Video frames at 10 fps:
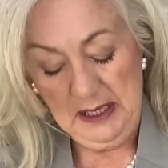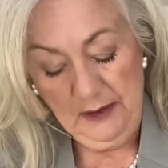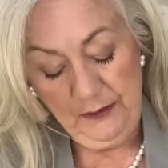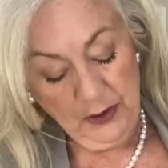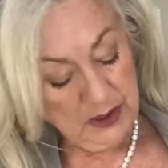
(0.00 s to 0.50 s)

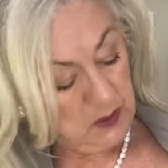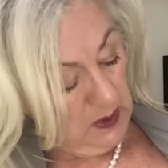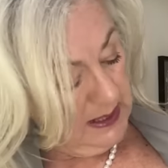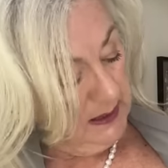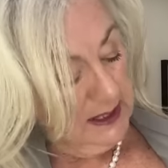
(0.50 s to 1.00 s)
It feels
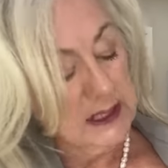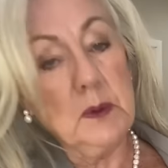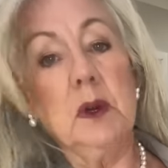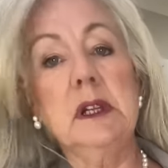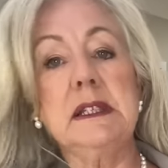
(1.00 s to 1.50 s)
quite nice
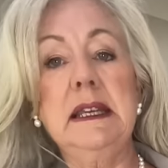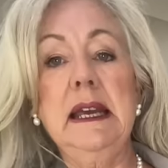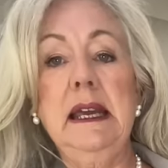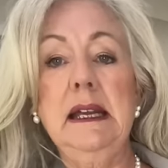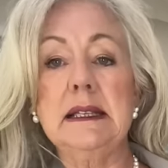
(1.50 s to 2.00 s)

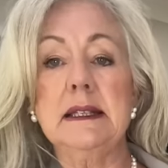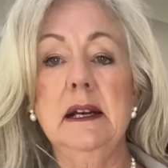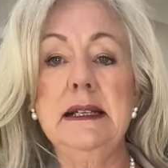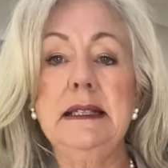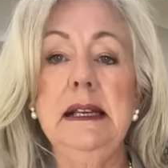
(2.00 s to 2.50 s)
quality. It's
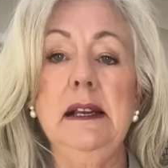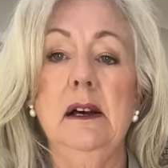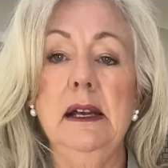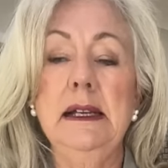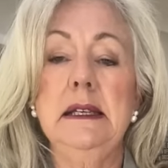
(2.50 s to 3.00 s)
nicely
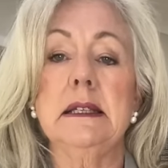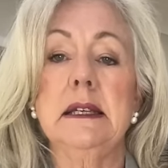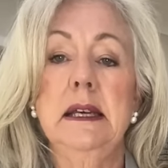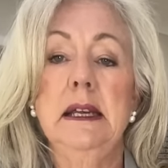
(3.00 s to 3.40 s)
lined.